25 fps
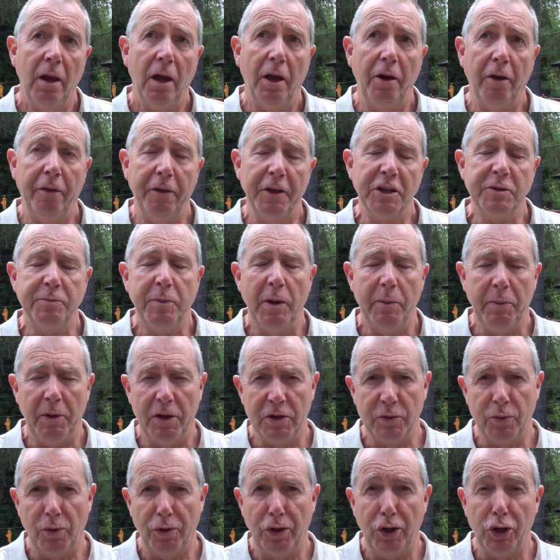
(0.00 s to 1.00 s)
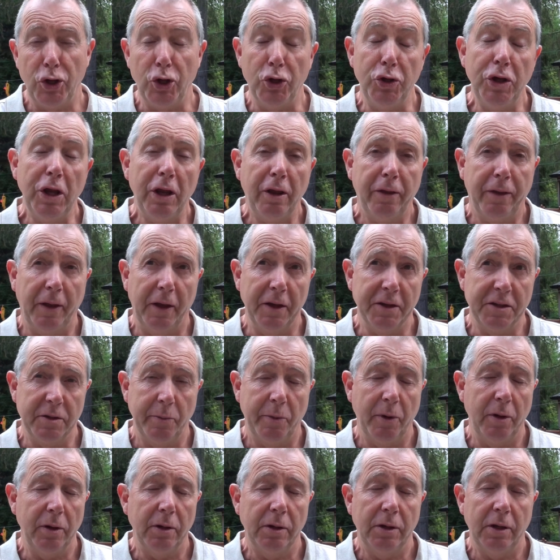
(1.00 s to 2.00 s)
And I think Spey Bay is one of the unique things
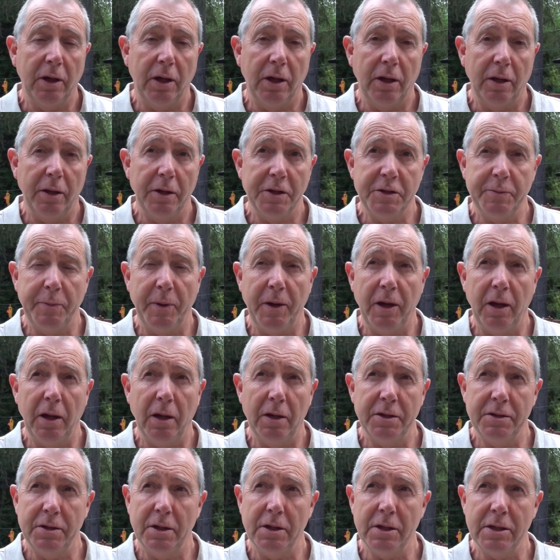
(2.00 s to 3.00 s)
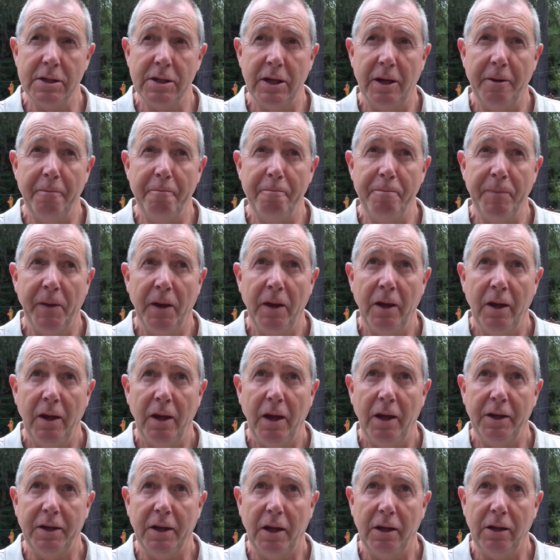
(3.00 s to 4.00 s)
about uh, the Spey is that um,
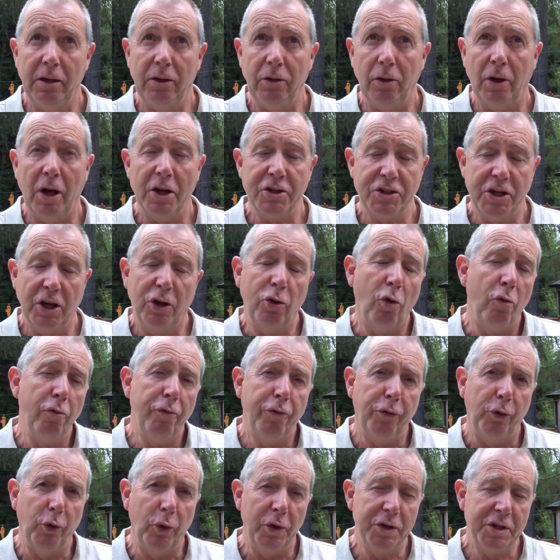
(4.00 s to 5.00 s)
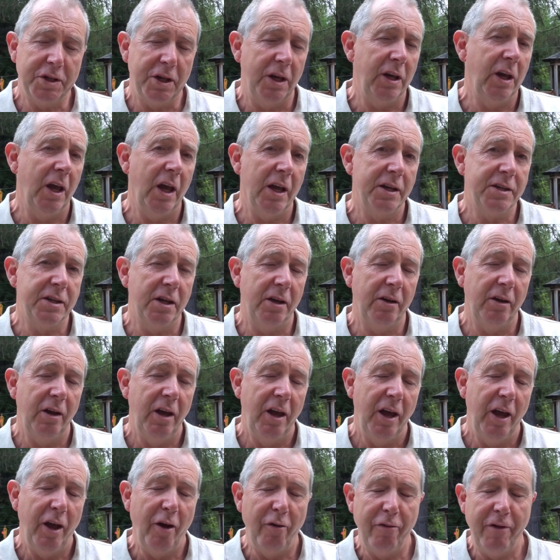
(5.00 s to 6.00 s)
it, you're actually confluencing at a,
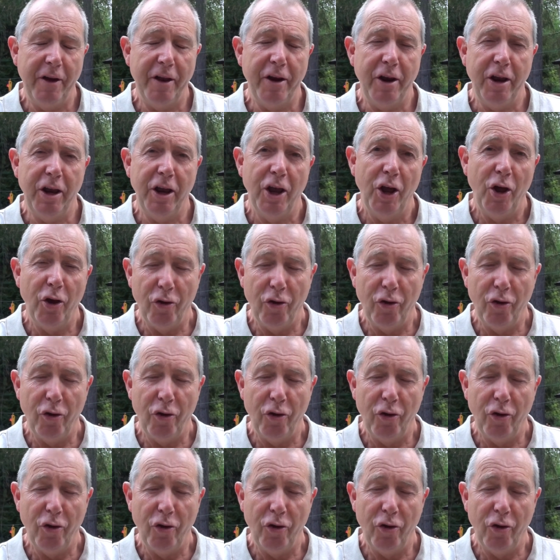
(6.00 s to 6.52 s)
a very